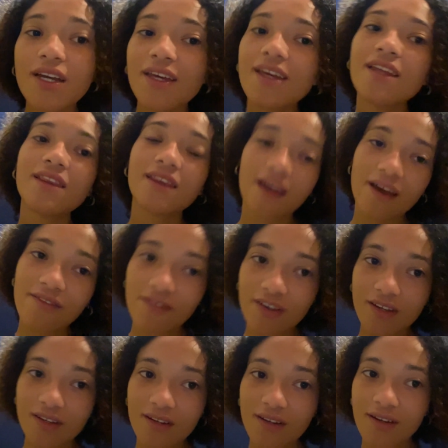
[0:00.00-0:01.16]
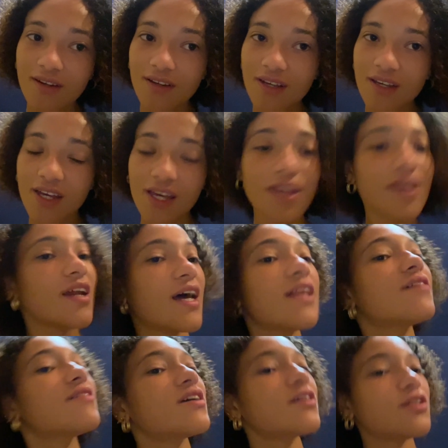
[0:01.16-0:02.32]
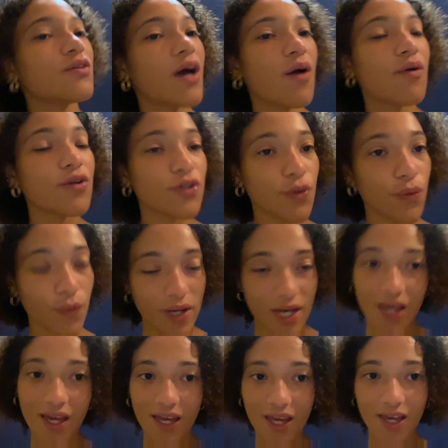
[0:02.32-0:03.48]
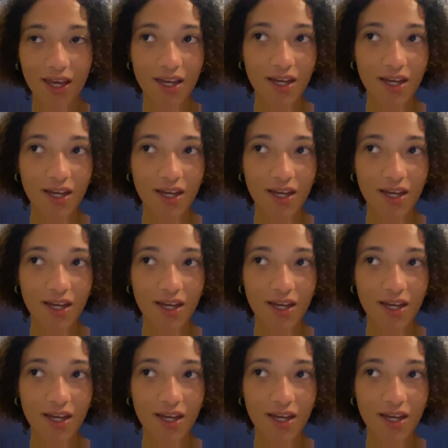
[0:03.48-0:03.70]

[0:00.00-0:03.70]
11. And then I live like 2 hours away.